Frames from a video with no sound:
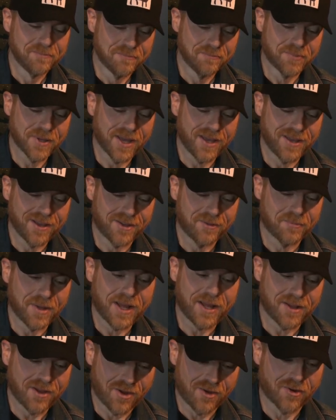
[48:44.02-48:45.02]
Pay, on
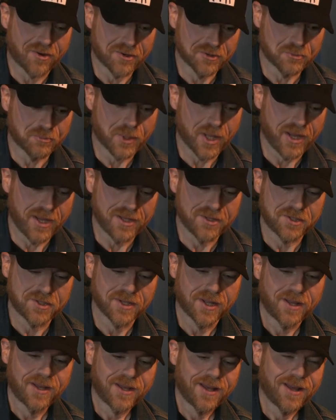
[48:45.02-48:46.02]
my artist page.
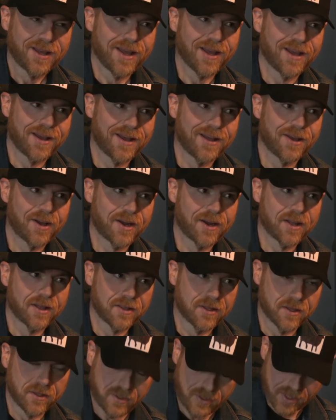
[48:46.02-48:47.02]
Oh, the Sean Whiting dude
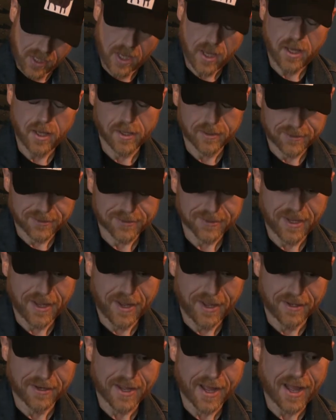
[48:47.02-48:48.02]
from the UK. Yes,
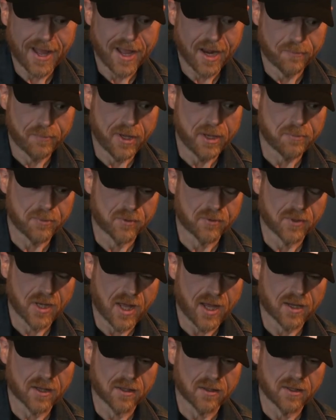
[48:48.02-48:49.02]
and oh, wow. I had people
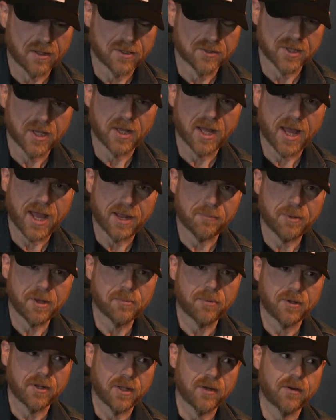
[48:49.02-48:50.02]
like I had
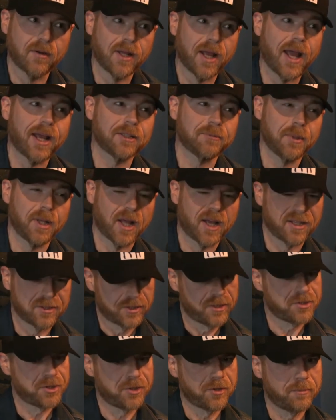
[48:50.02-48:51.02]
people literally ask me like, "Is
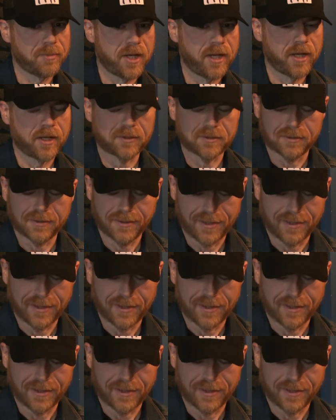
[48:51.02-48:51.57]
this your mix?"